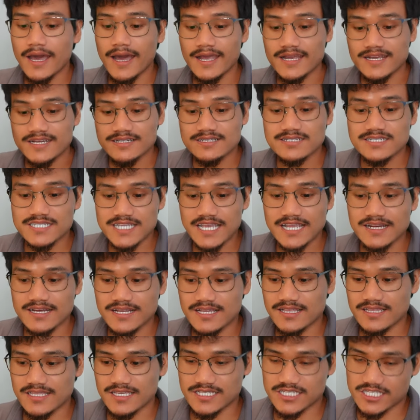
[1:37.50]
I could
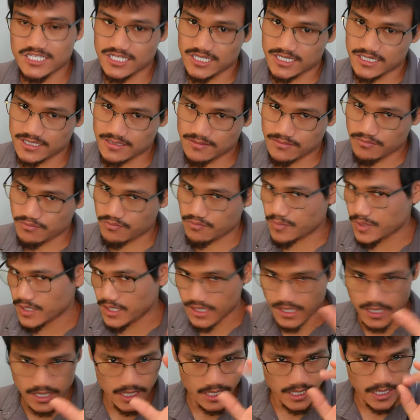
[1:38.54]
technically cheat,
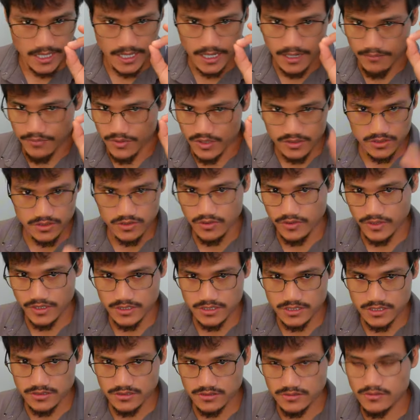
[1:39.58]
but I'm not
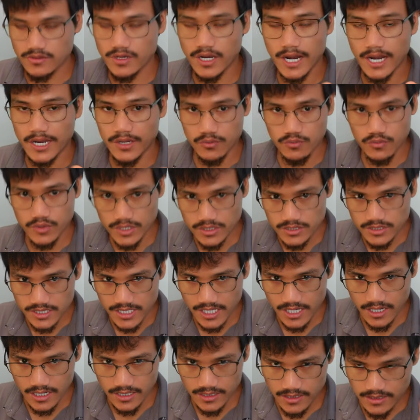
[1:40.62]
going to. I will
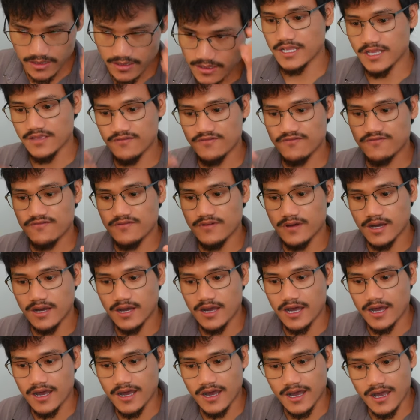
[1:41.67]
not. If
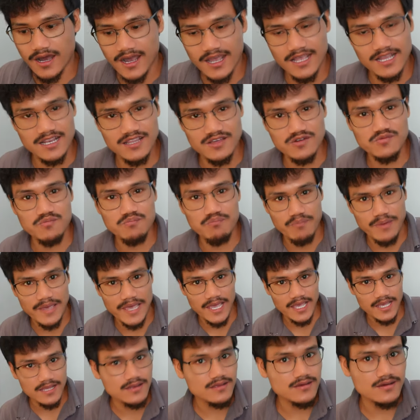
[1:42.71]
I look
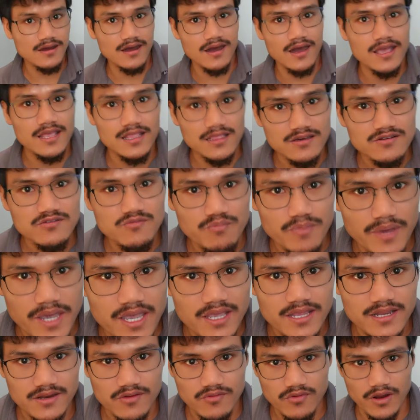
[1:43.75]
bad, I look
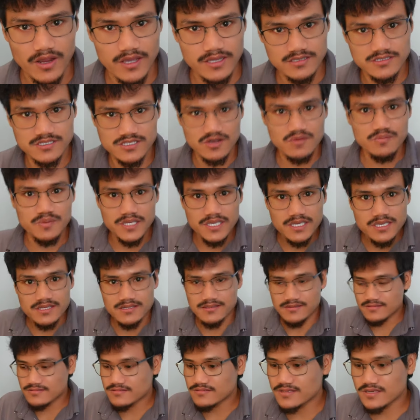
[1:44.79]
bad, right? So be
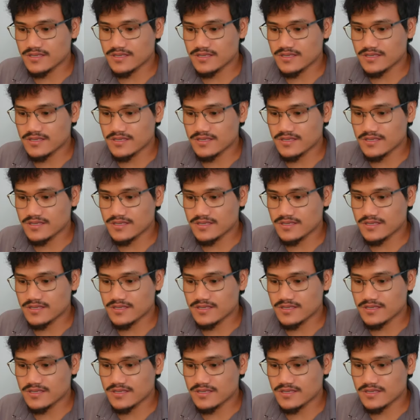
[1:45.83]
it.